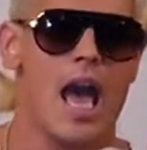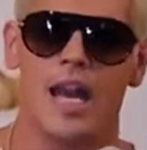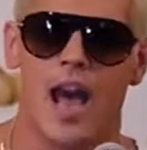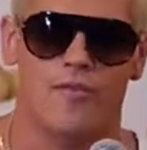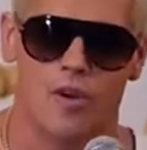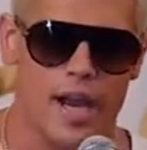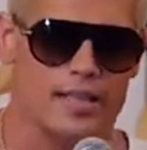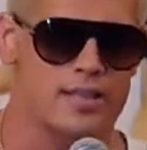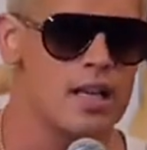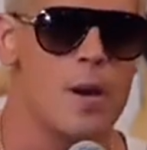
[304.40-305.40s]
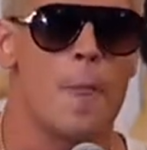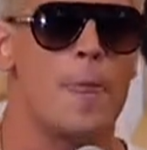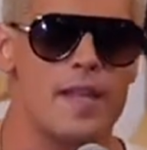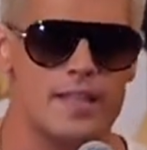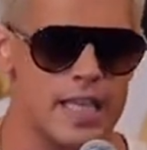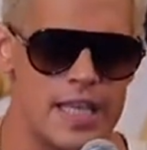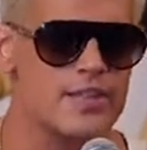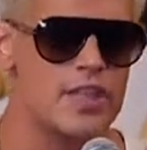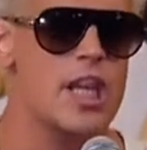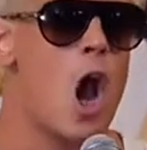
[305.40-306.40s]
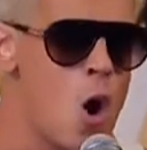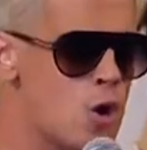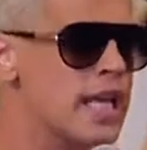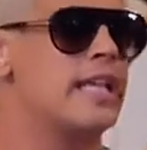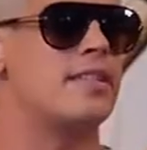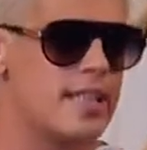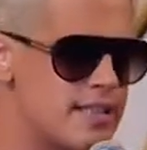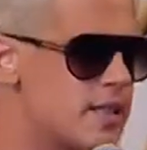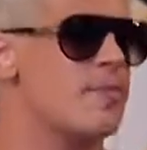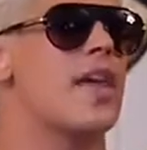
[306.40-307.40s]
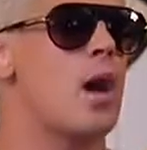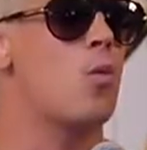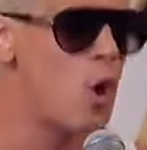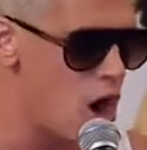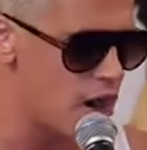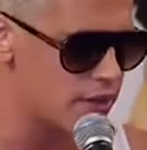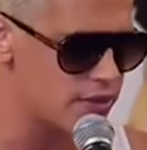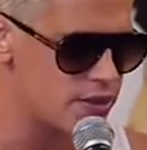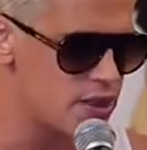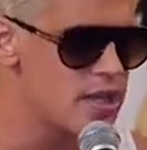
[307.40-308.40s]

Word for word: and have rights. This is the only system that works.